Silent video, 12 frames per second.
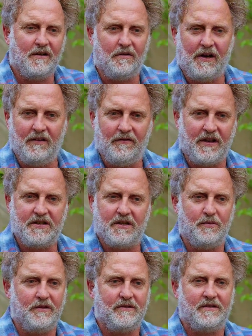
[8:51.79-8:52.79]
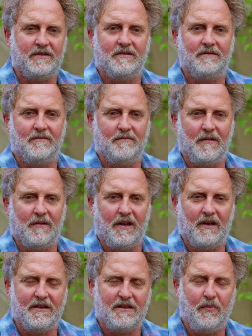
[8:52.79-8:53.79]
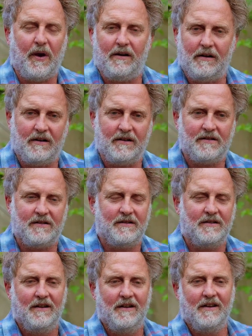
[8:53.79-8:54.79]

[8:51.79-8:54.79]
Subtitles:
green vegetables, asparagus,